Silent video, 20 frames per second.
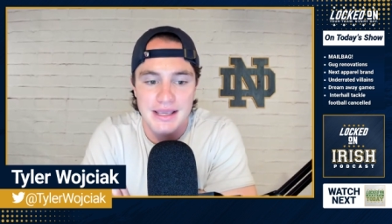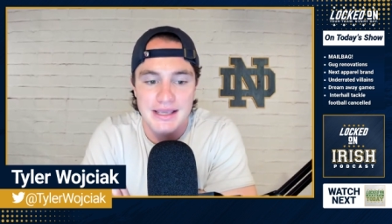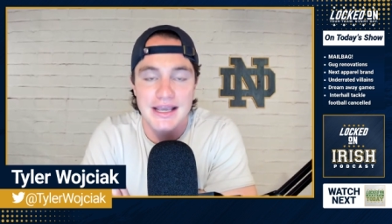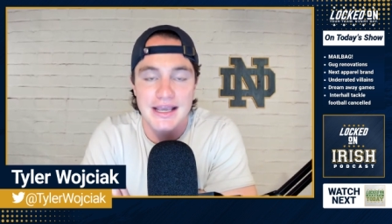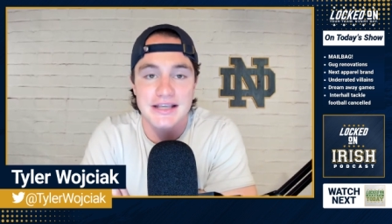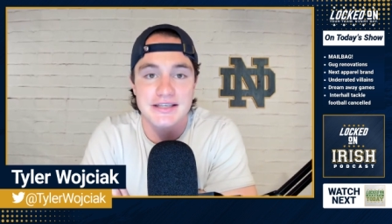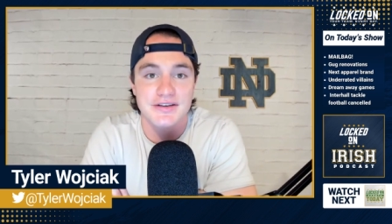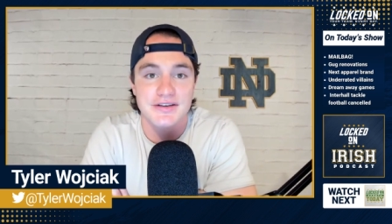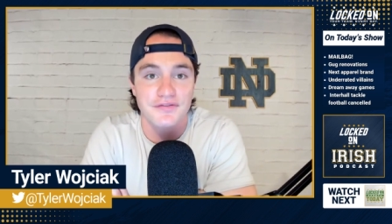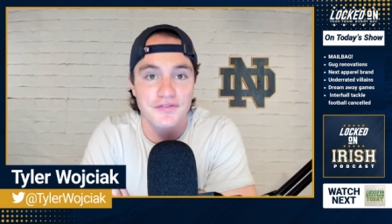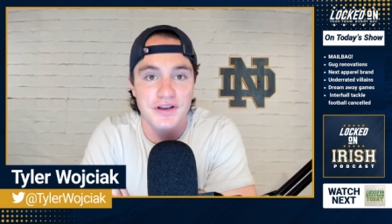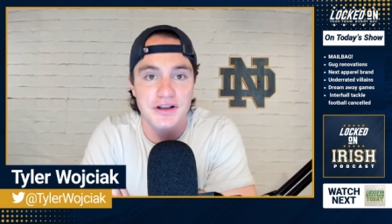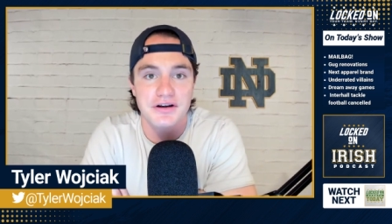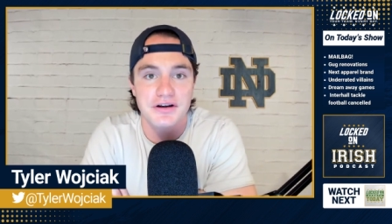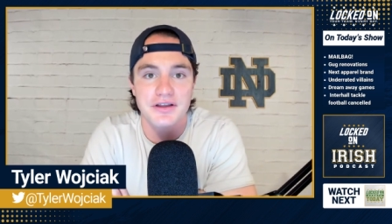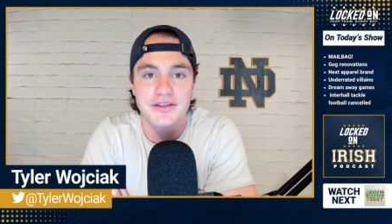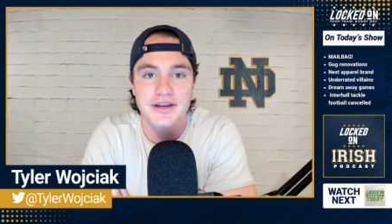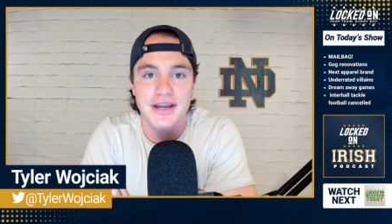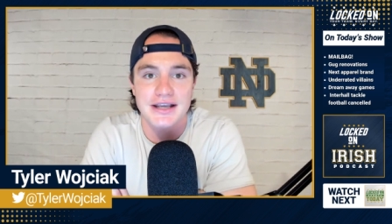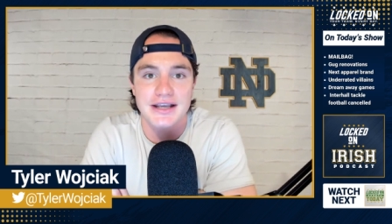He has to figure
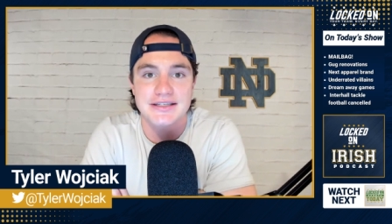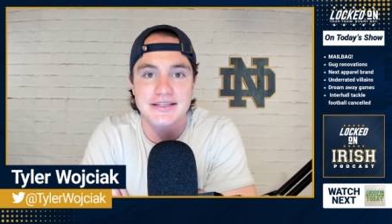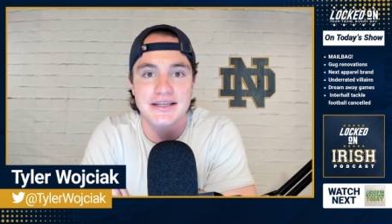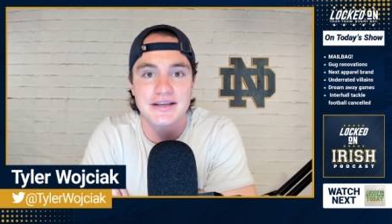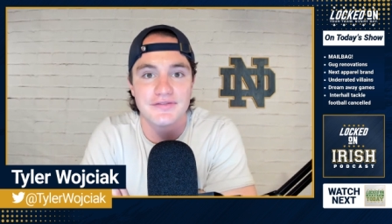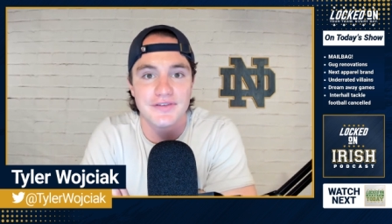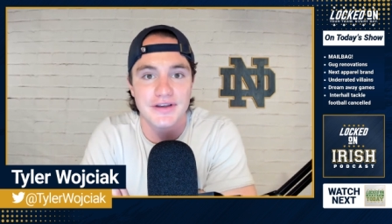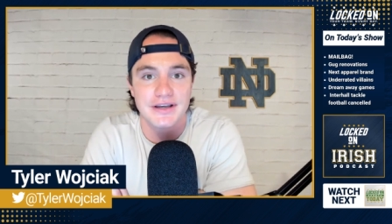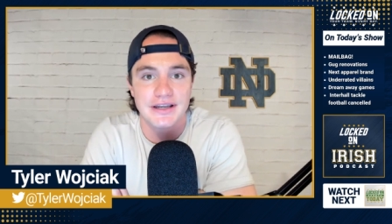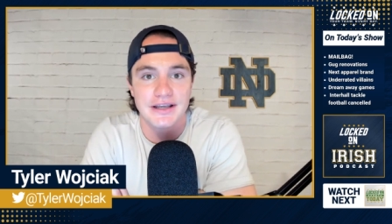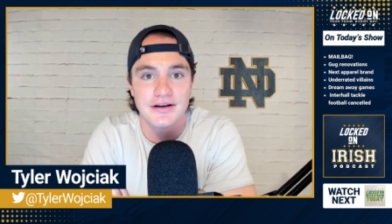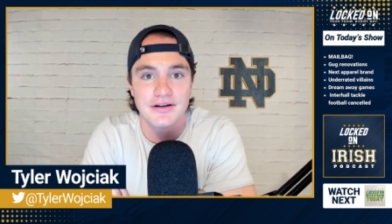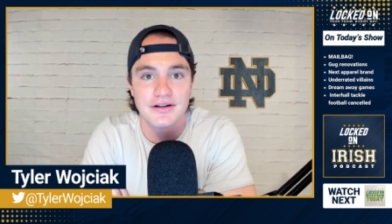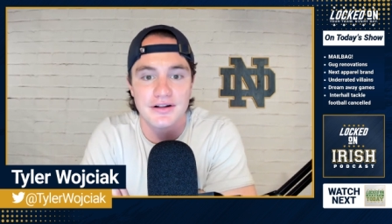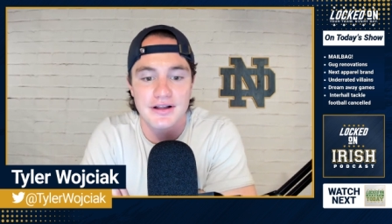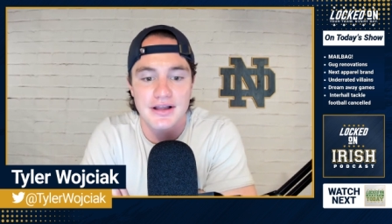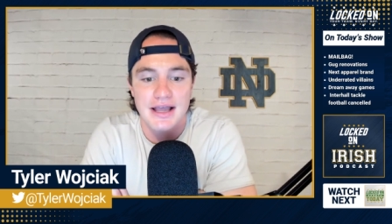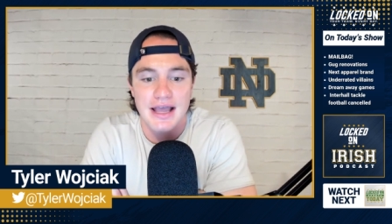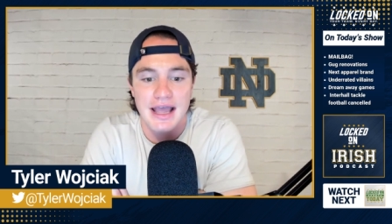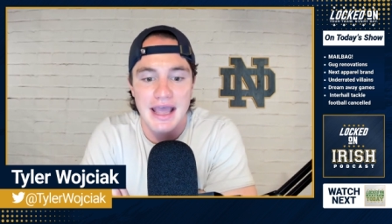out the next T V
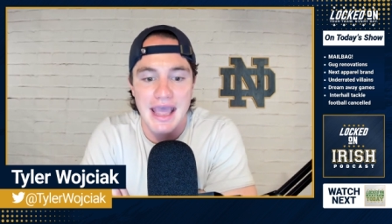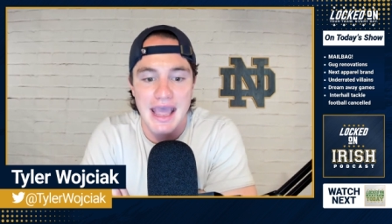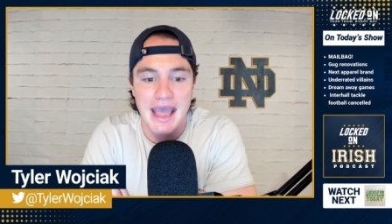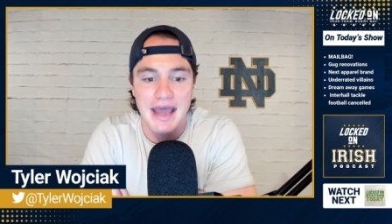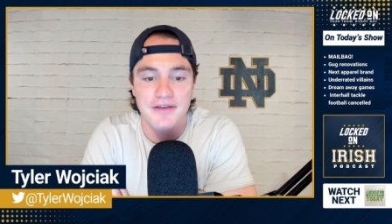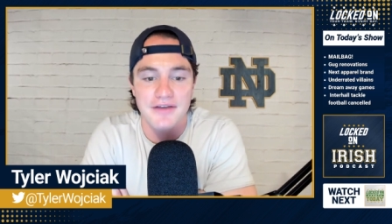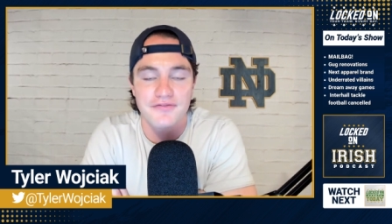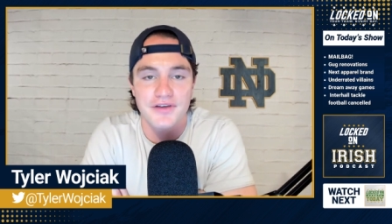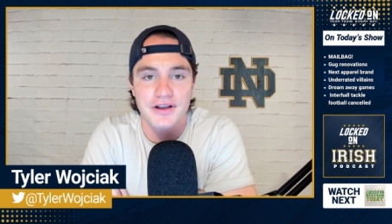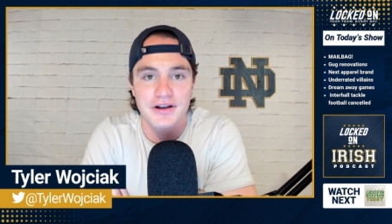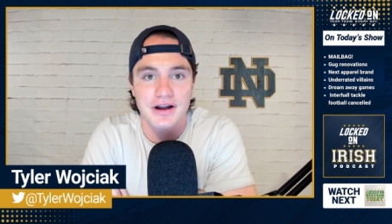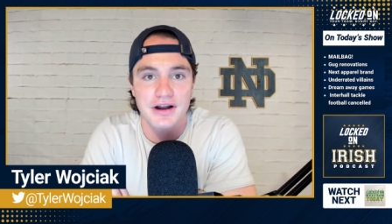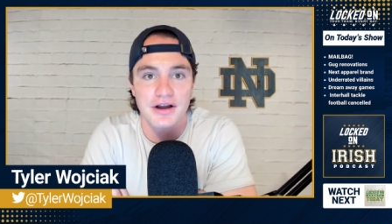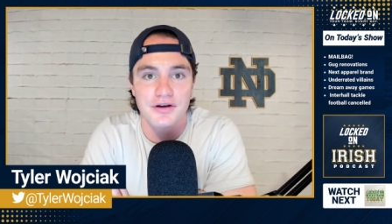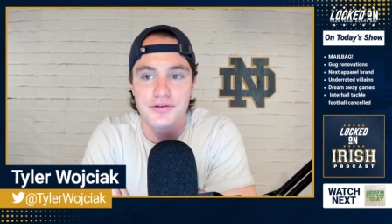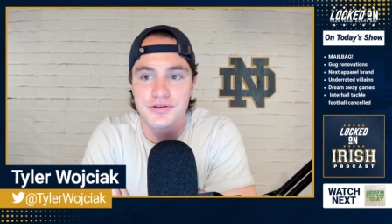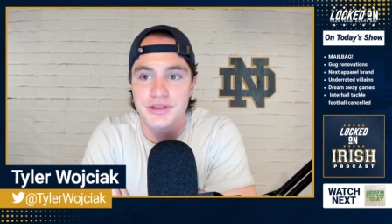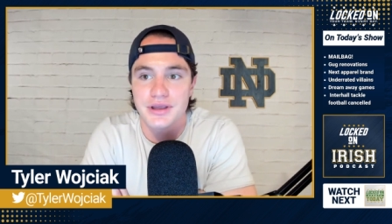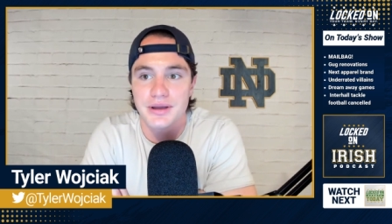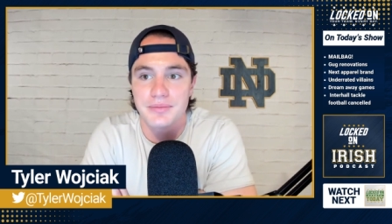deal and figure out
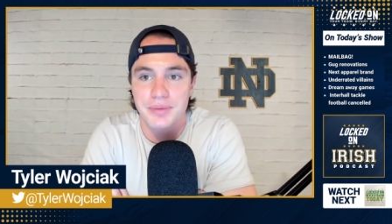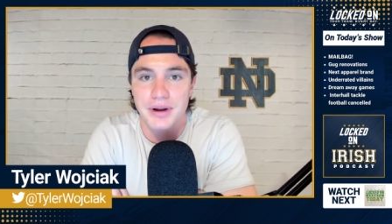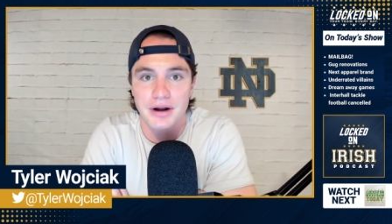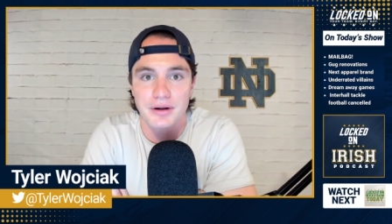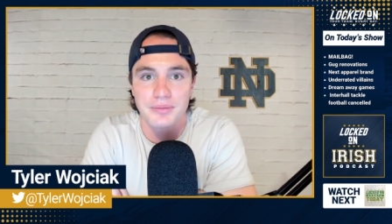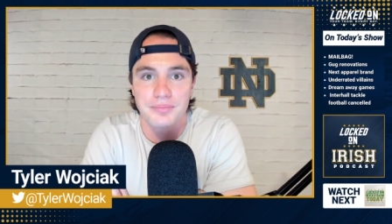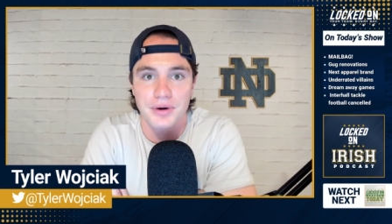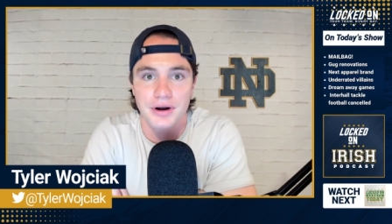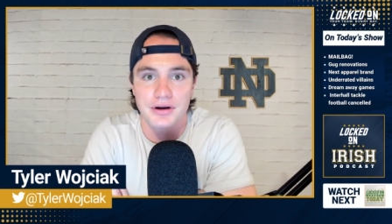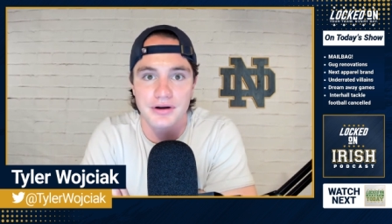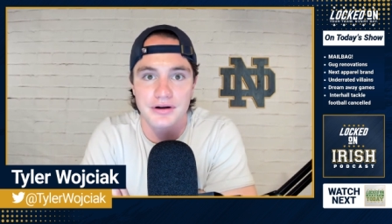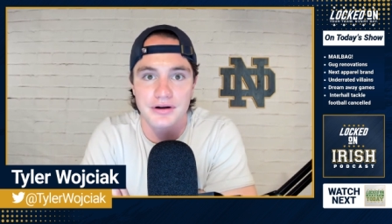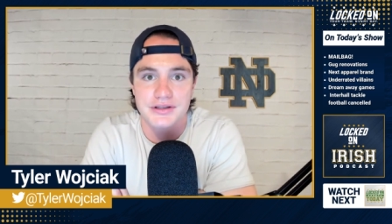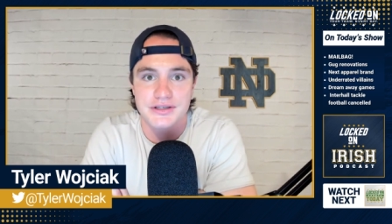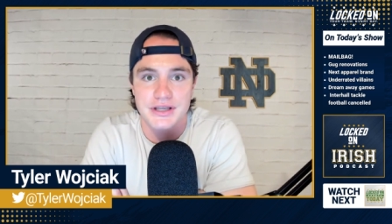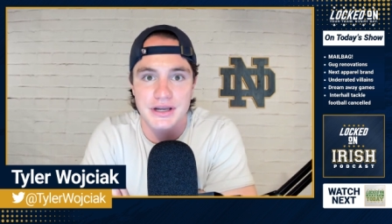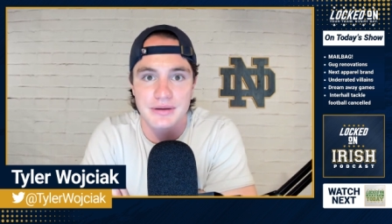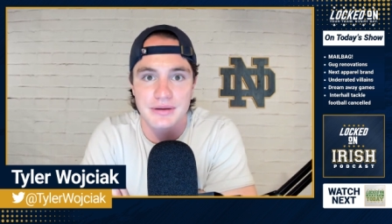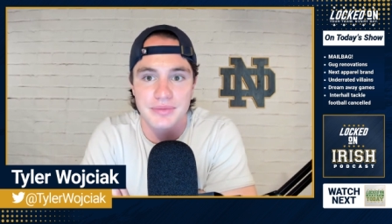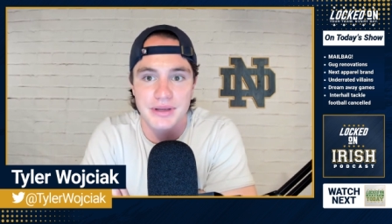who the apparel partner
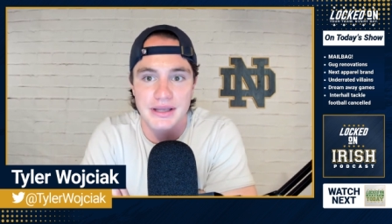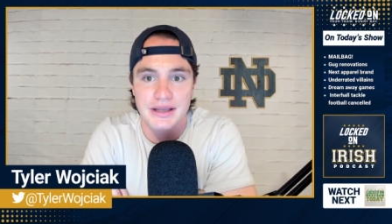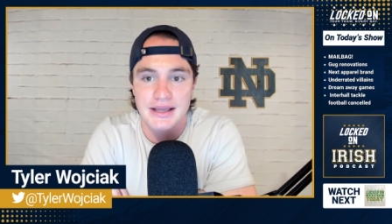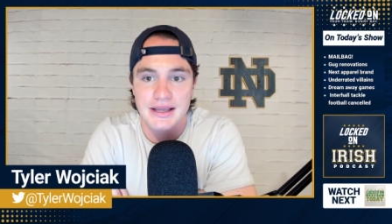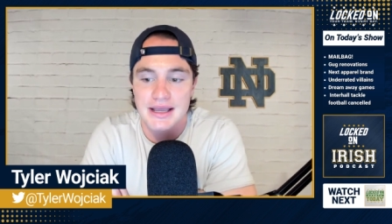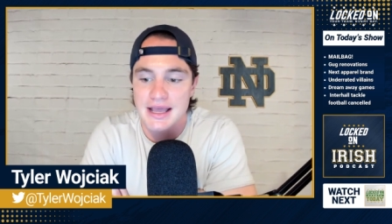is going to be.